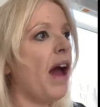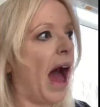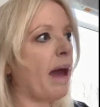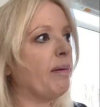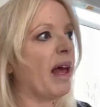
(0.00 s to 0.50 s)

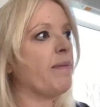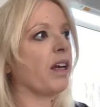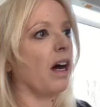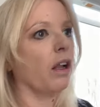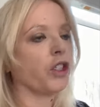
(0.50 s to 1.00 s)
I blame the
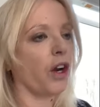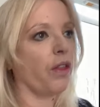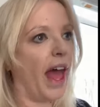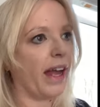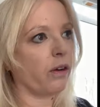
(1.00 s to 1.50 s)
culture
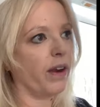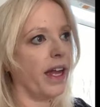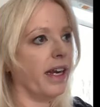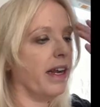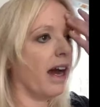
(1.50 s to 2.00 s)
that
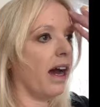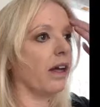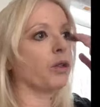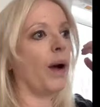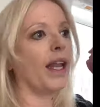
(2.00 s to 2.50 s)
created uh,
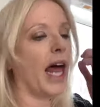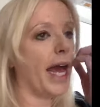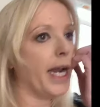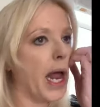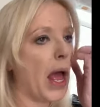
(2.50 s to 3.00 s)
Twilight.